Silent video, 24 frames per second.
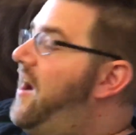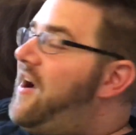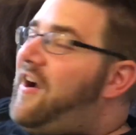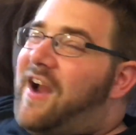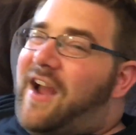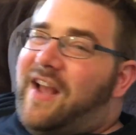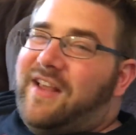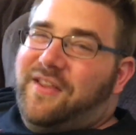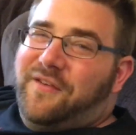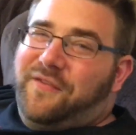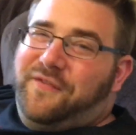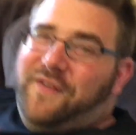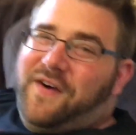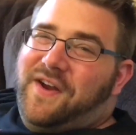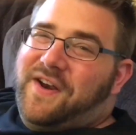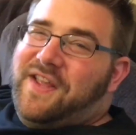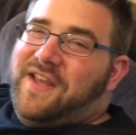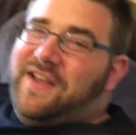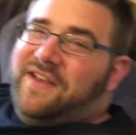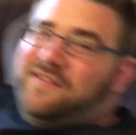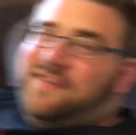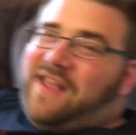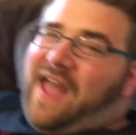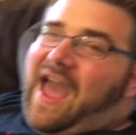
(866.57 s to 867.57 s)
All right, the
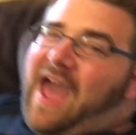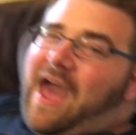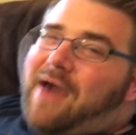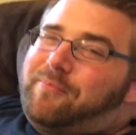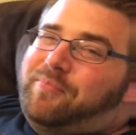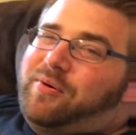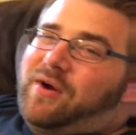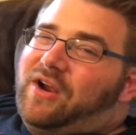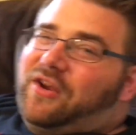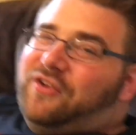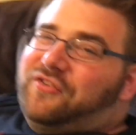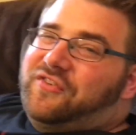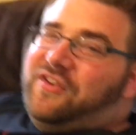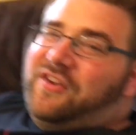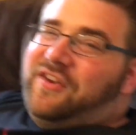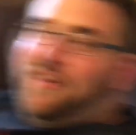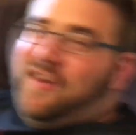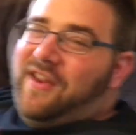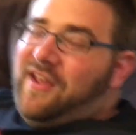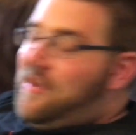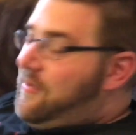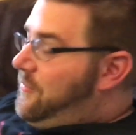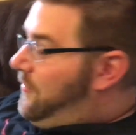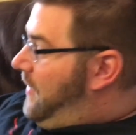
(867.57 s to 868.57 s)
funniest app
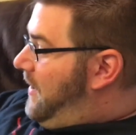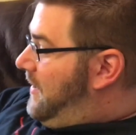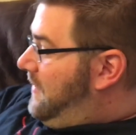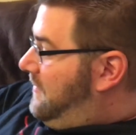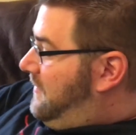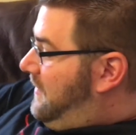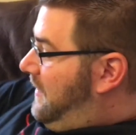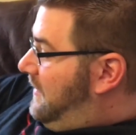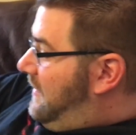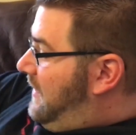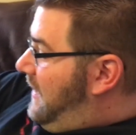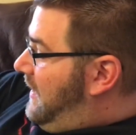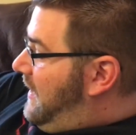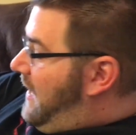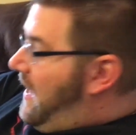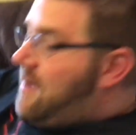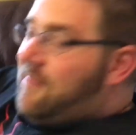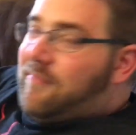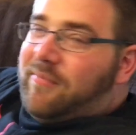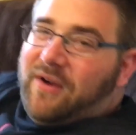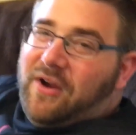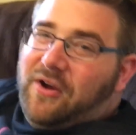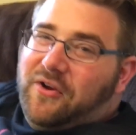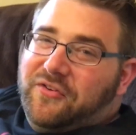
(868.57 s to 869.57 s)
person wins the Dean
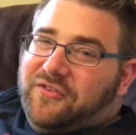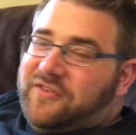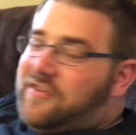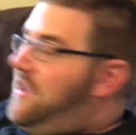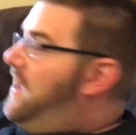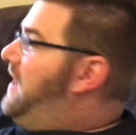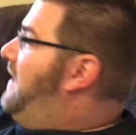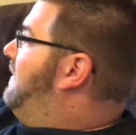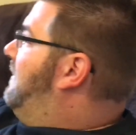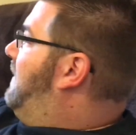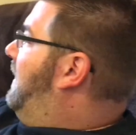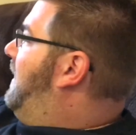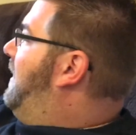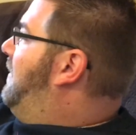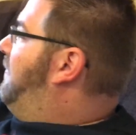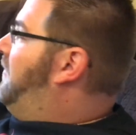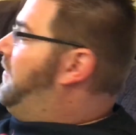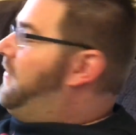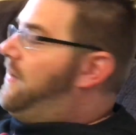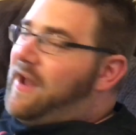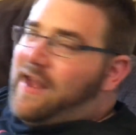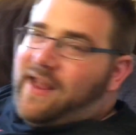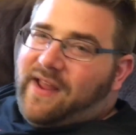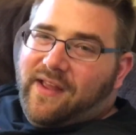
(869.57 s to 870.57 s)
Ambrose in the
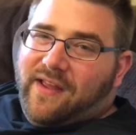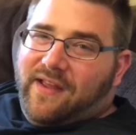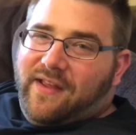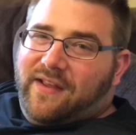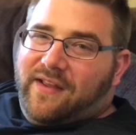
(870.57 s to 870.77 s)
giveaway.